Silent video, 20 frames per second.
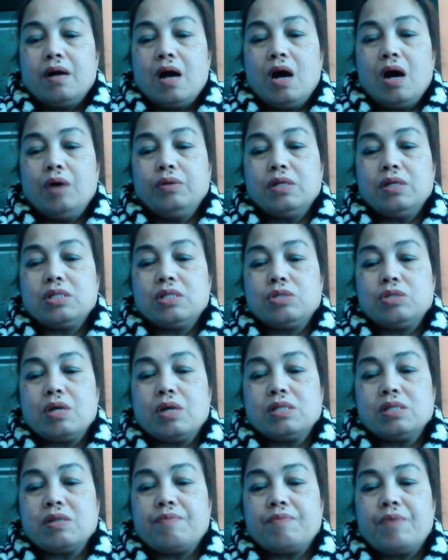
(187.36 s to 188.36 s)
how does
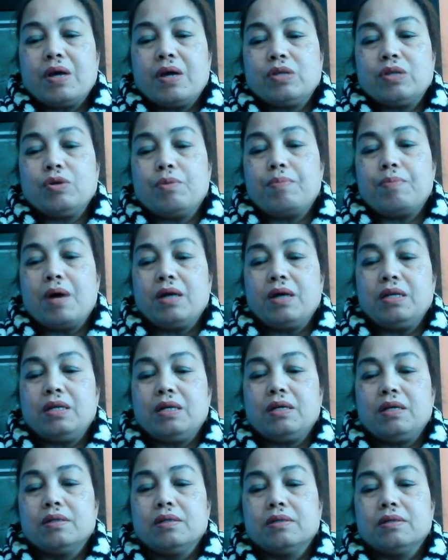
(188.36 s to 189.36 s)
stress affect your
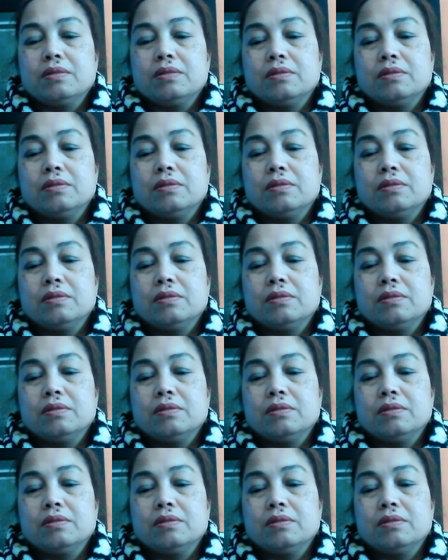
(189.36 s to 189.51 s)
body?